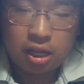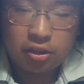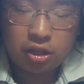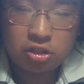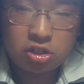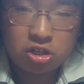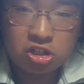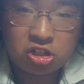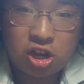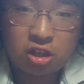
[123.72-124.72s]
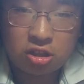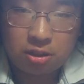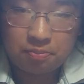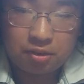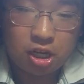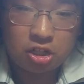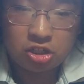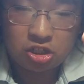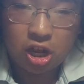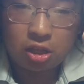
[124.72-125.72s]
and then just shot some
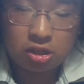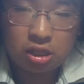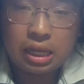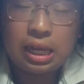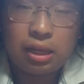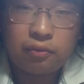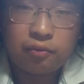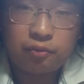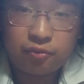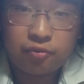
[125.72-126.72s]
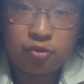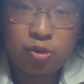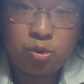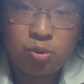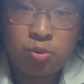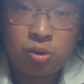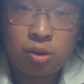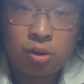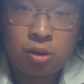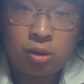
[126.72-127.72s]
gunshots through
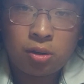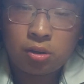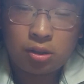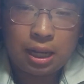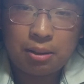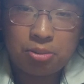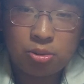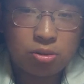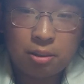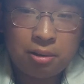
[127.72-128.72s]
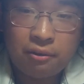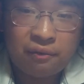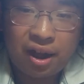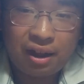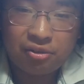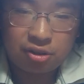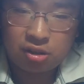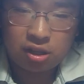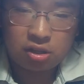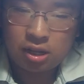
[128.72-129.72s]
the tables. About five or
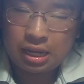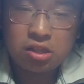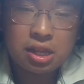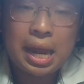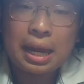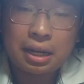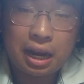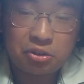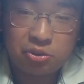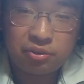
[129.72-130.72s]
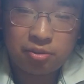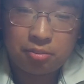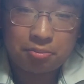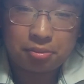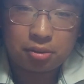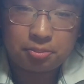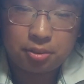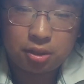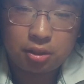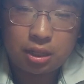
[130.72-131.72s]
six kids died, I don't even remember,
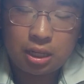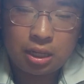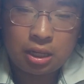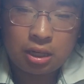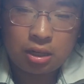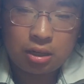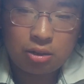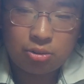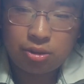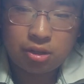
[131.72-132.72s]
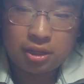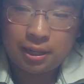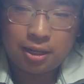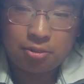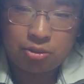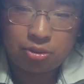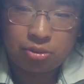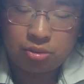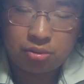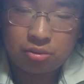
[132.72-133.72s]
but it was a terrible,
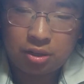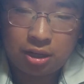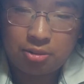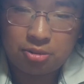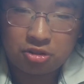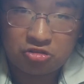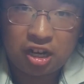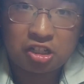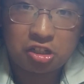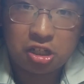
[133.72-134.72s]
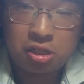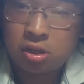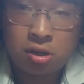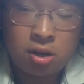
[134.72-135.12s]
terrible tragedy.